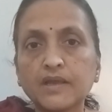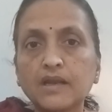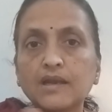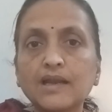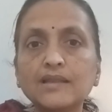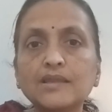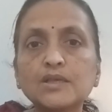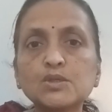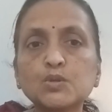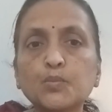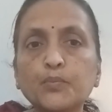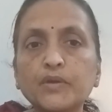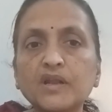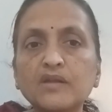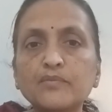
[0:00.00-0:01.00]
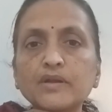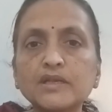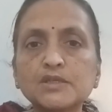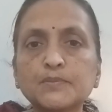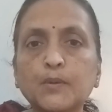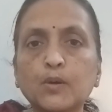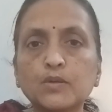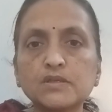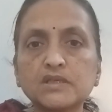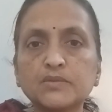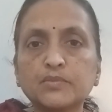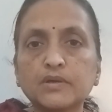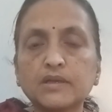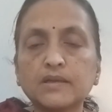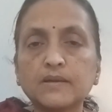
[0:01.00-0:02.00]
Let the superior be
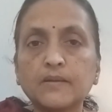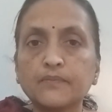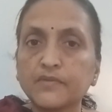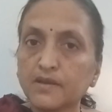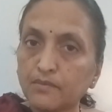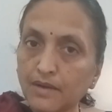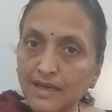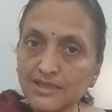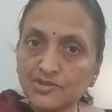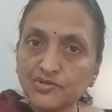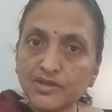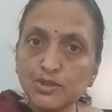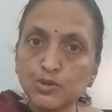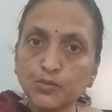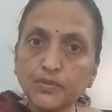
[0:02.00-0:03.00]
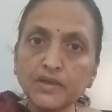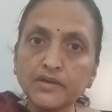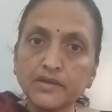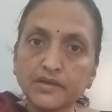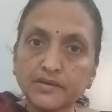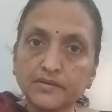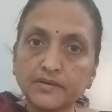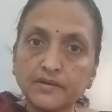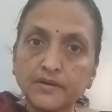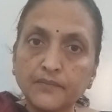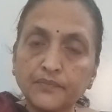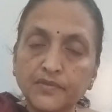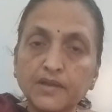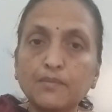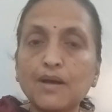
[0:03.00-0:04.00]
responsible. The master is superior.
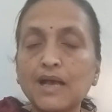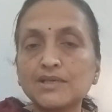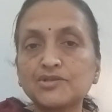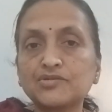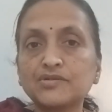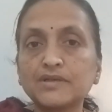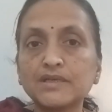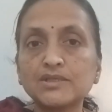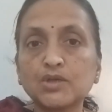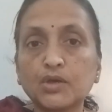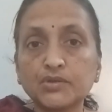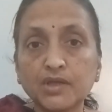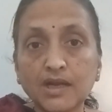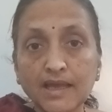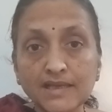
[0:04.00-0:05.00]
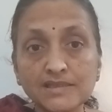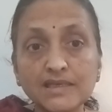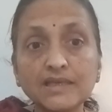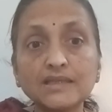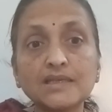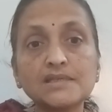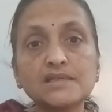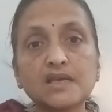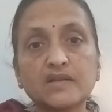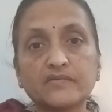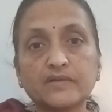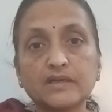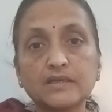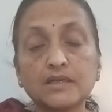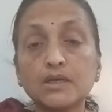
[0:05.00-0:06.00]
The master is authorizing the
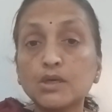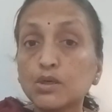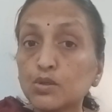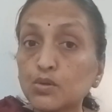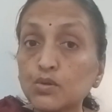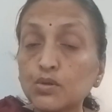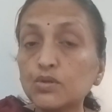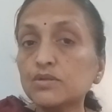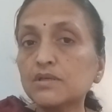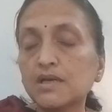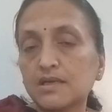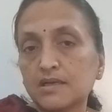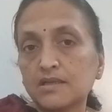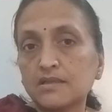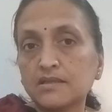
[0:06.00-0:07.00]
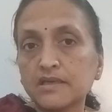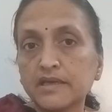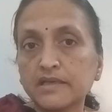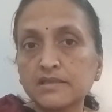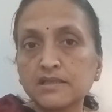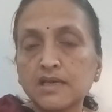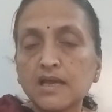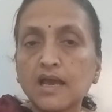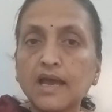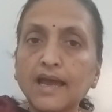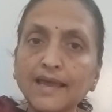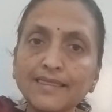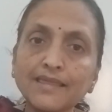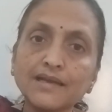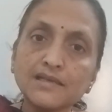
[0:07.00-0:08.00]
servant to do certain things,
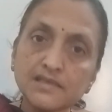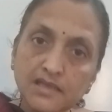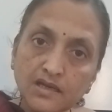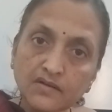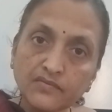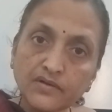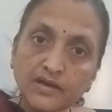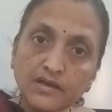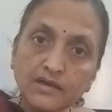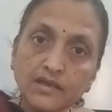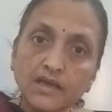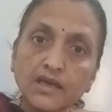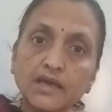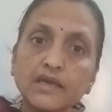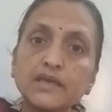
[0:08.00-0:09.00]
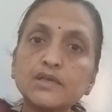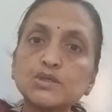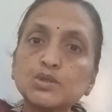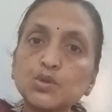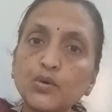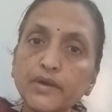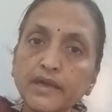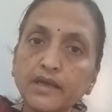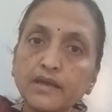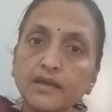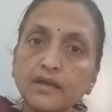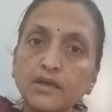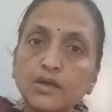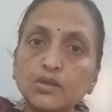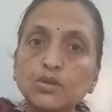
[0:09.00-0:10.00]
and that servant is
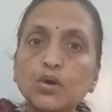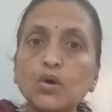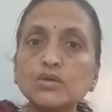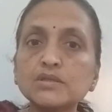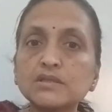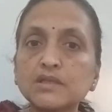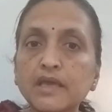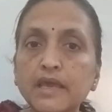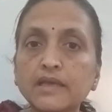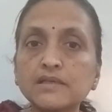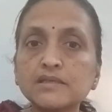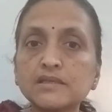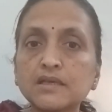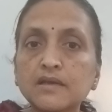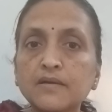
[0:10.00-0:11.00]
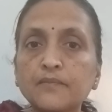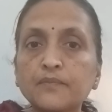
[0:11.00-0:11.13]
doing those things